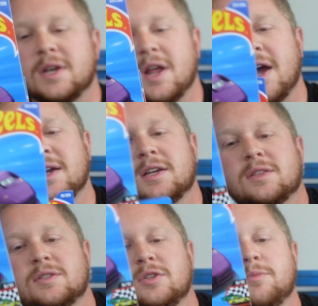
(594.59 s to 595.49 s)
not get
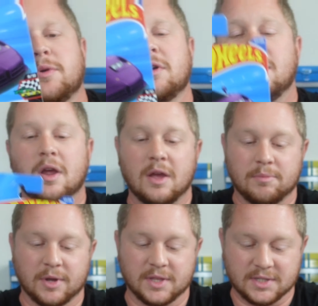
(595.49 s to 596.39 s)
the Super.
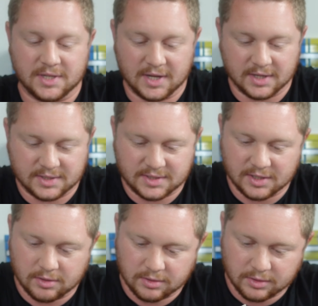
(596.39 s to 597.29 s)
but this thing
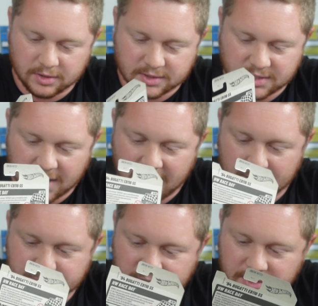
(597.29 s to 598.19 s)
still looks
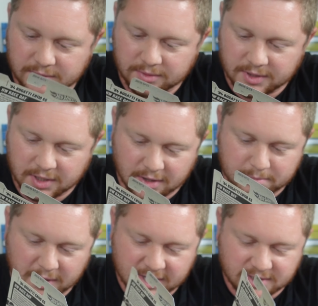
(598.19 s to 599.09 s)
absolutely
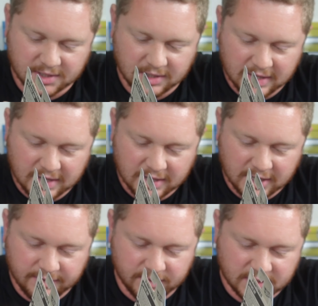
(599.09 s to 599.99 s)
amazing.
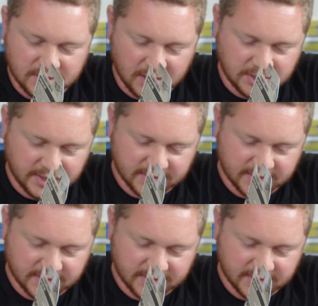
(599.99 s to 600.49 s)
Even it's not just like a